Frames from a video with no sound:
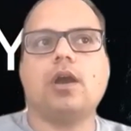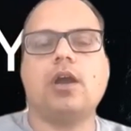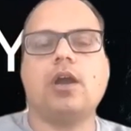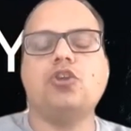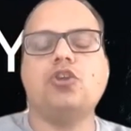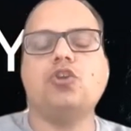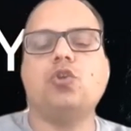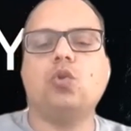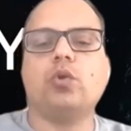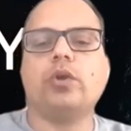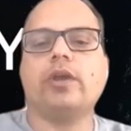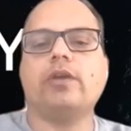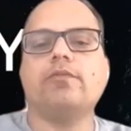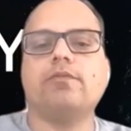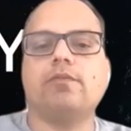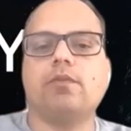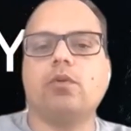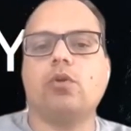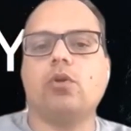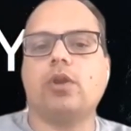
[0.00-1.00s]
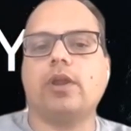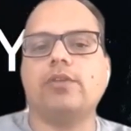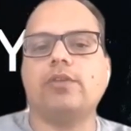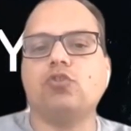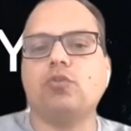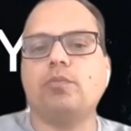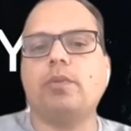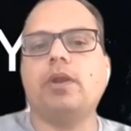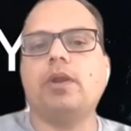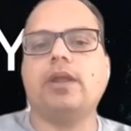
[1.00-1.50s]
are you looking for
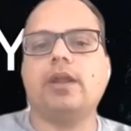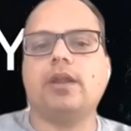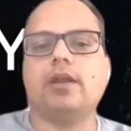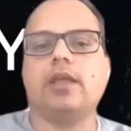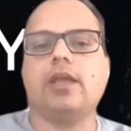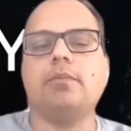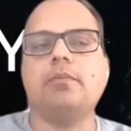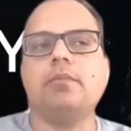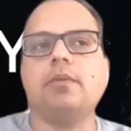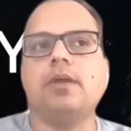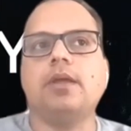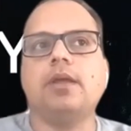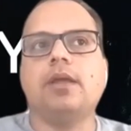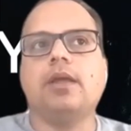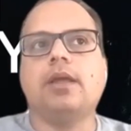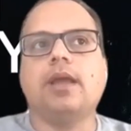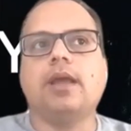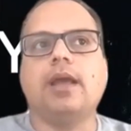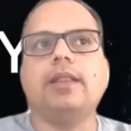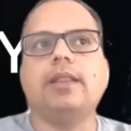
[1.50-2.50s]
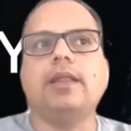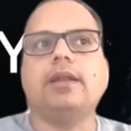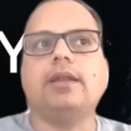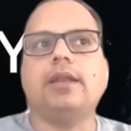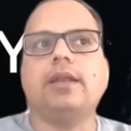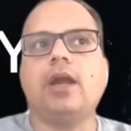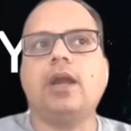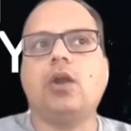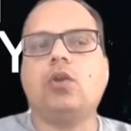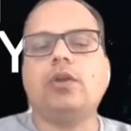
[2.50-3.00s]
as you're building a team, and
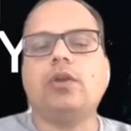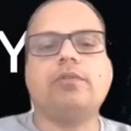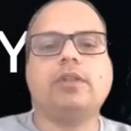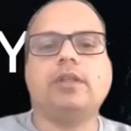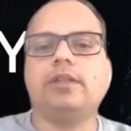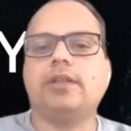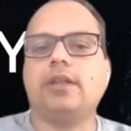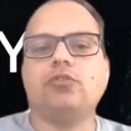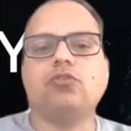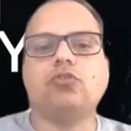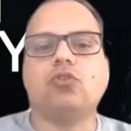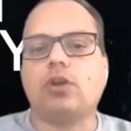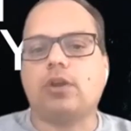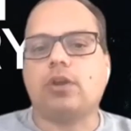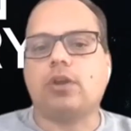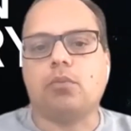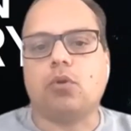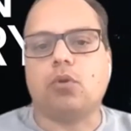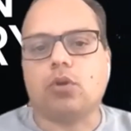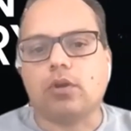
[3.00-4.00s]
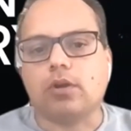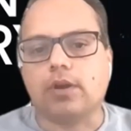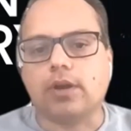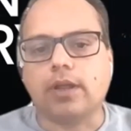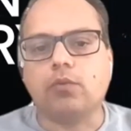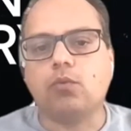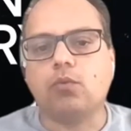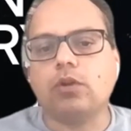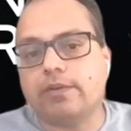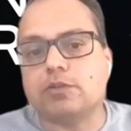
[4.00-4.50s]
then take out everything that is not important.
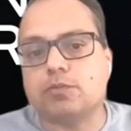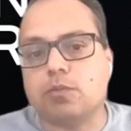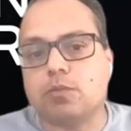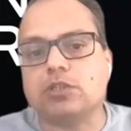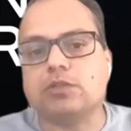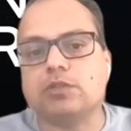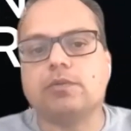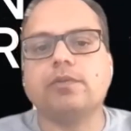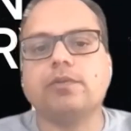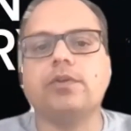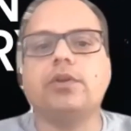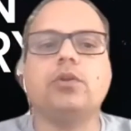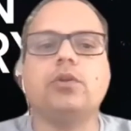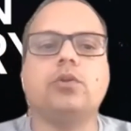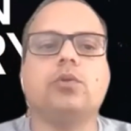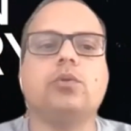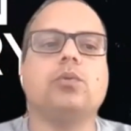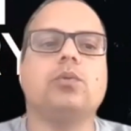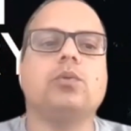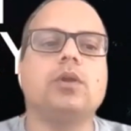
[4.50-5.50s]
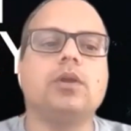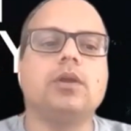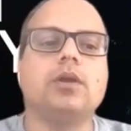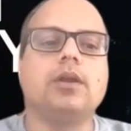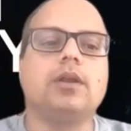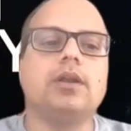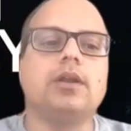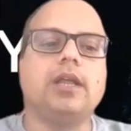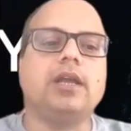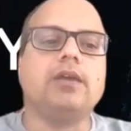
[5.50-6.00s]
And if it's possible for you to
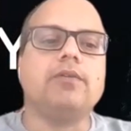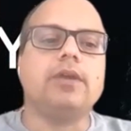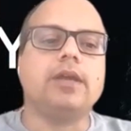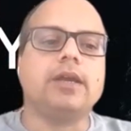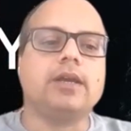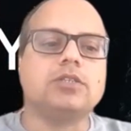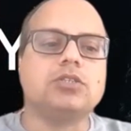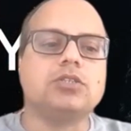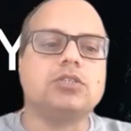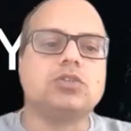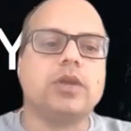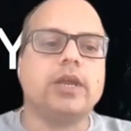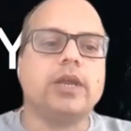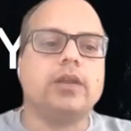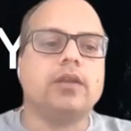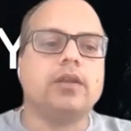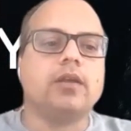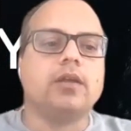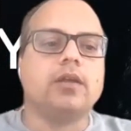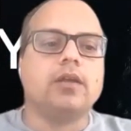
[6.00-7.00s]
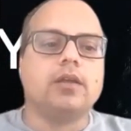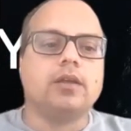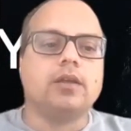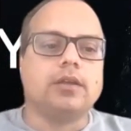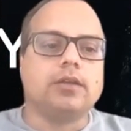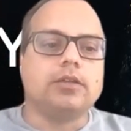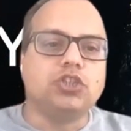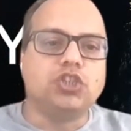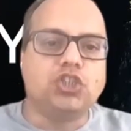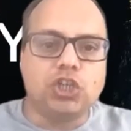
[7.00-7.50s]
take away a constraint,
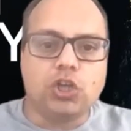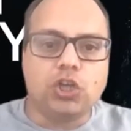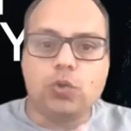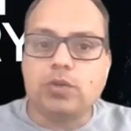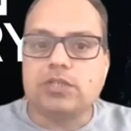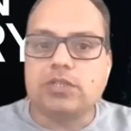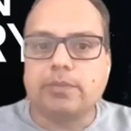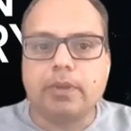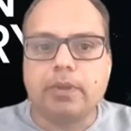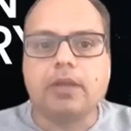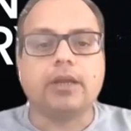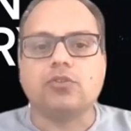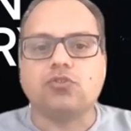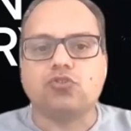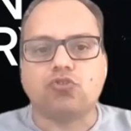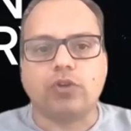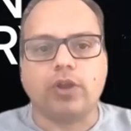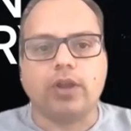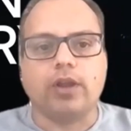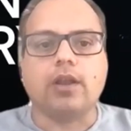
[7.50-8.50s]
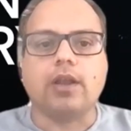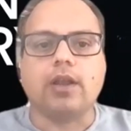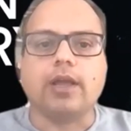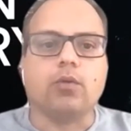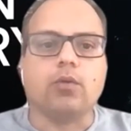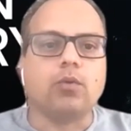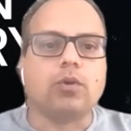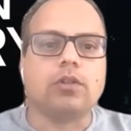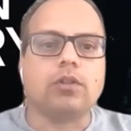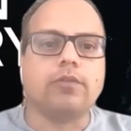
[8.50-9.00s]
geo is a big constraint.
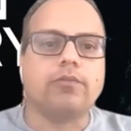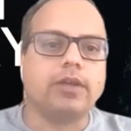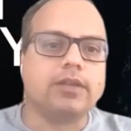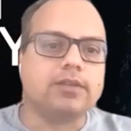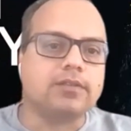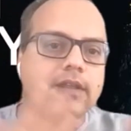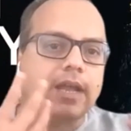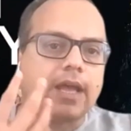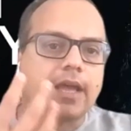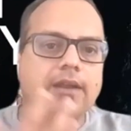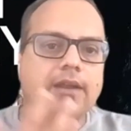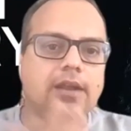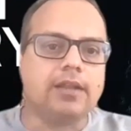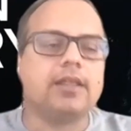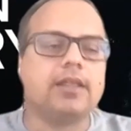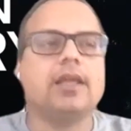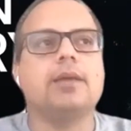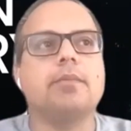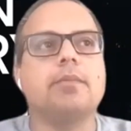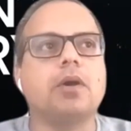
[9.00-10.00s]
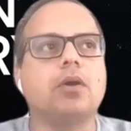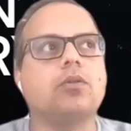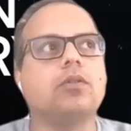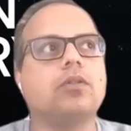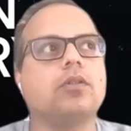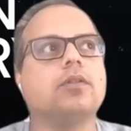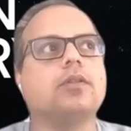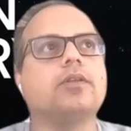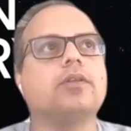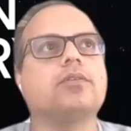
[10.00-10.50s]
Like one of the ways that I really think
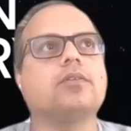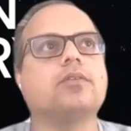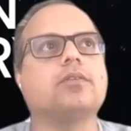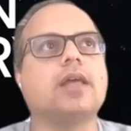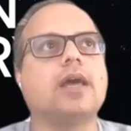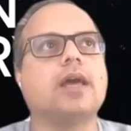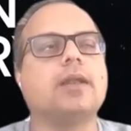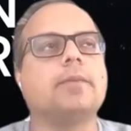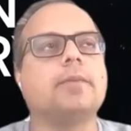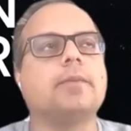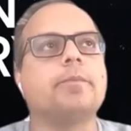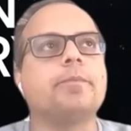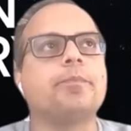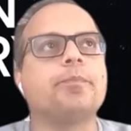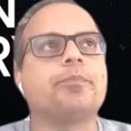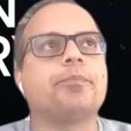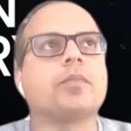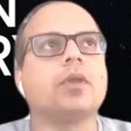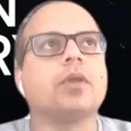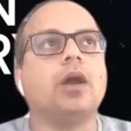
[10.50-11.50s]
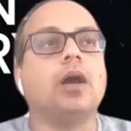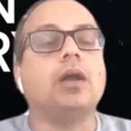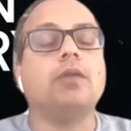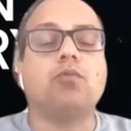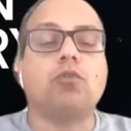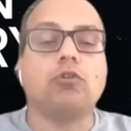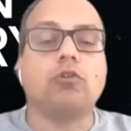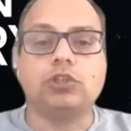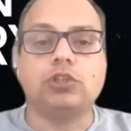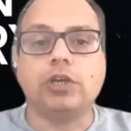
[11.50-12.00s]
about this is that,
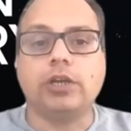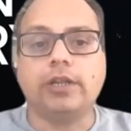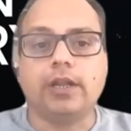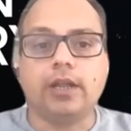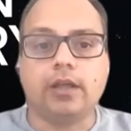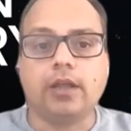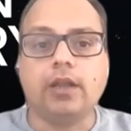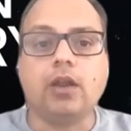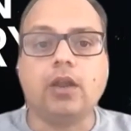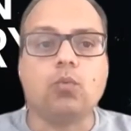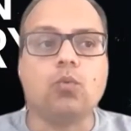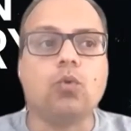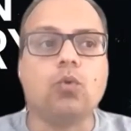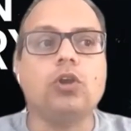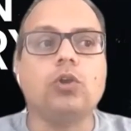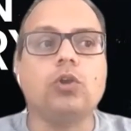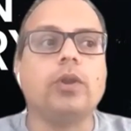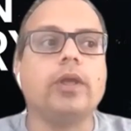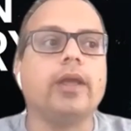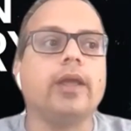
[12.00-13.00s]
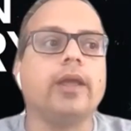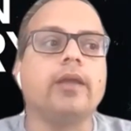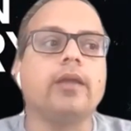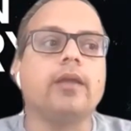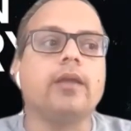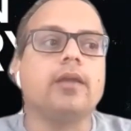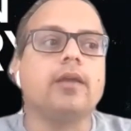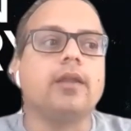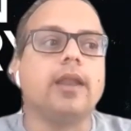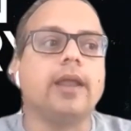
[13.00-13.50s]
unfortunately, in our world
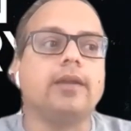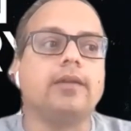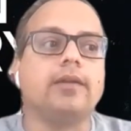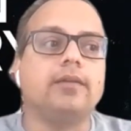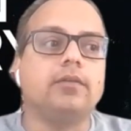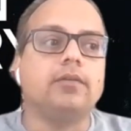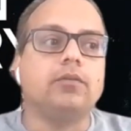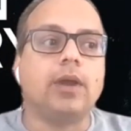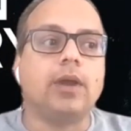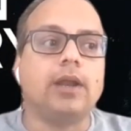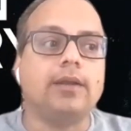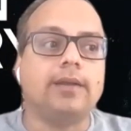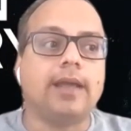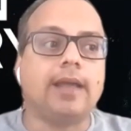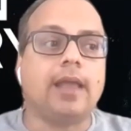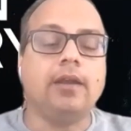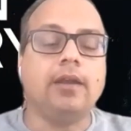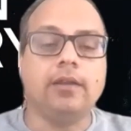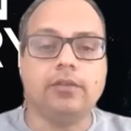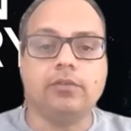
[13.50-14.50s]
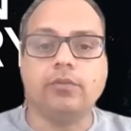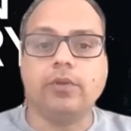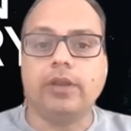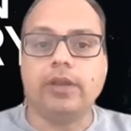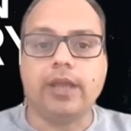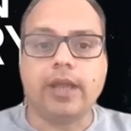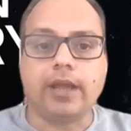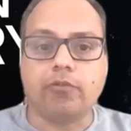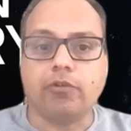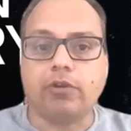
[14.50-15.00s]
today, like while talent is
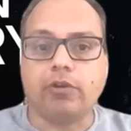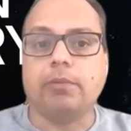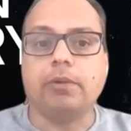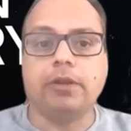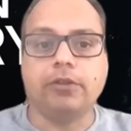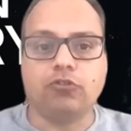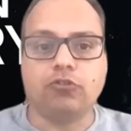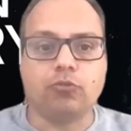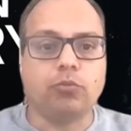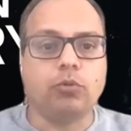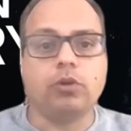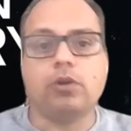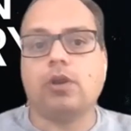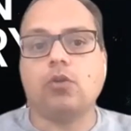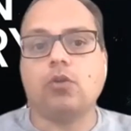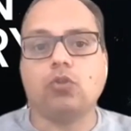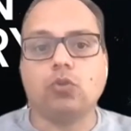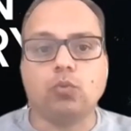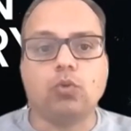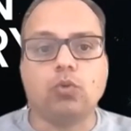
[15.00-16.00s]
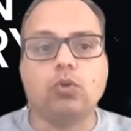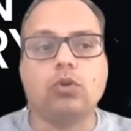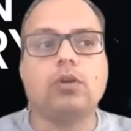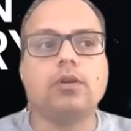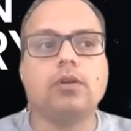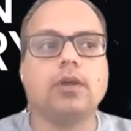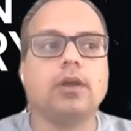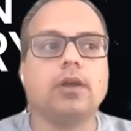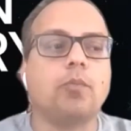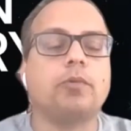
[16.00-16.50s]
very equitably distributed around the
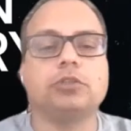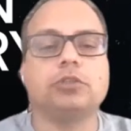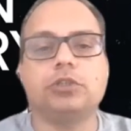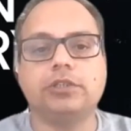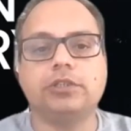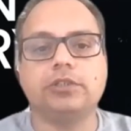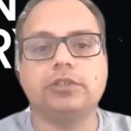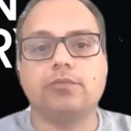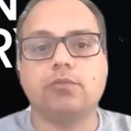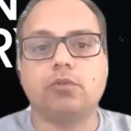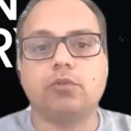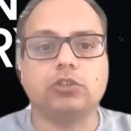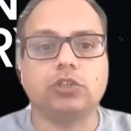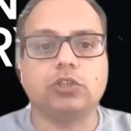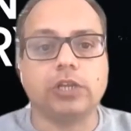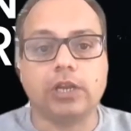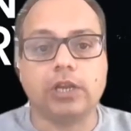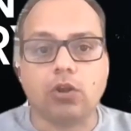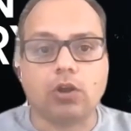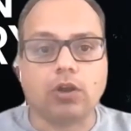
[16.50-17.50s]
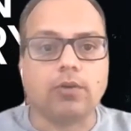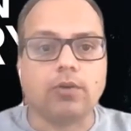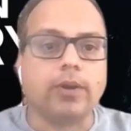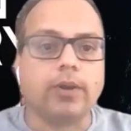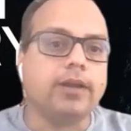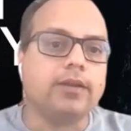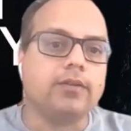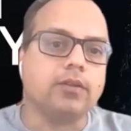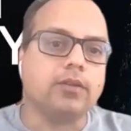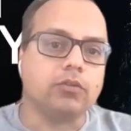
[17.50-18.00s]
world, opportunities unfortunately are not,
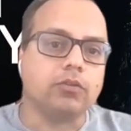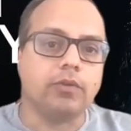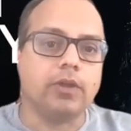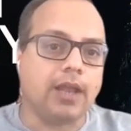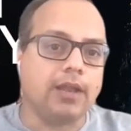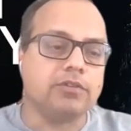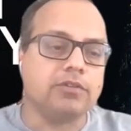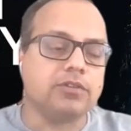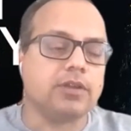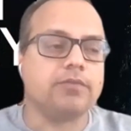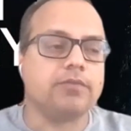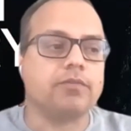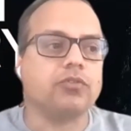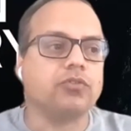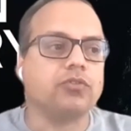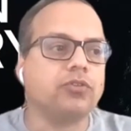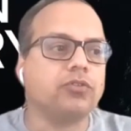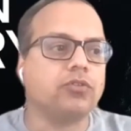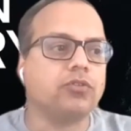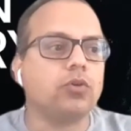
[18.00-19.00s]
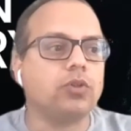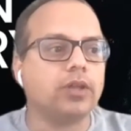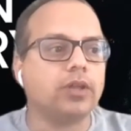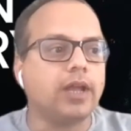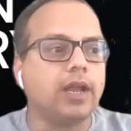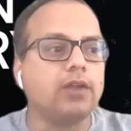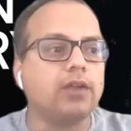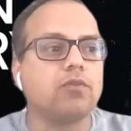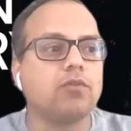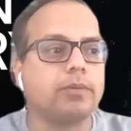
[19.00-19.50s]
right? I live in San Francisco.
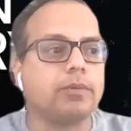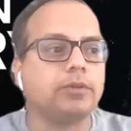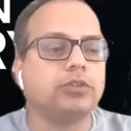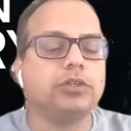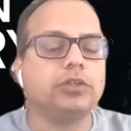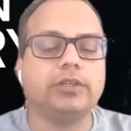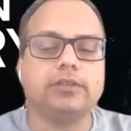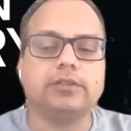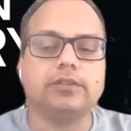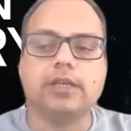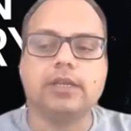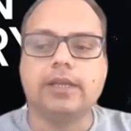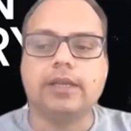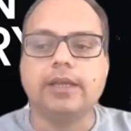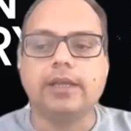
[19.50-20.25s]
The kind of opportunities